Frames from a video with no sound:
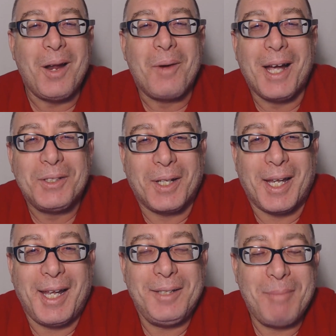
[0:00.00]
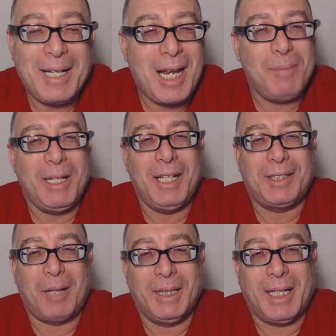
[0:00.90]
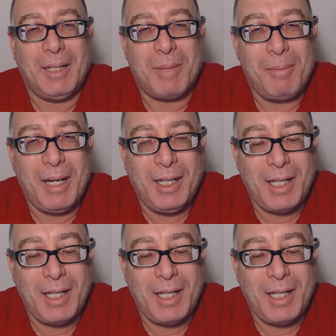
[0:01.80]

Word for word: guys again, my name is Abdelkarim Rahmane.